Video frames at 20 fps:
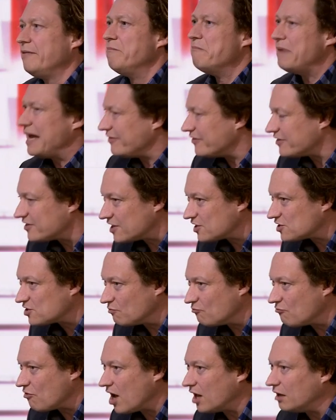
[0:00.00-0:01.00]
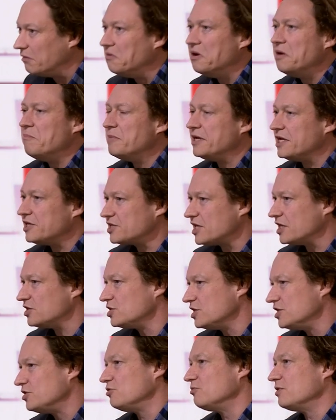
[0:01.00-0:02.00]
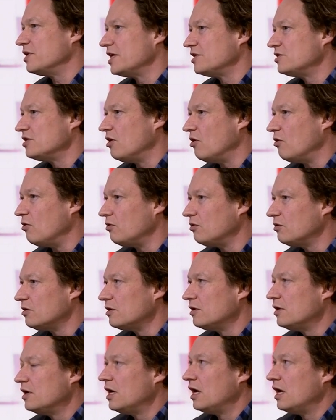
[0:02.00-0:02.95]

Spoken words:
make the system run, but essentially do what they're told,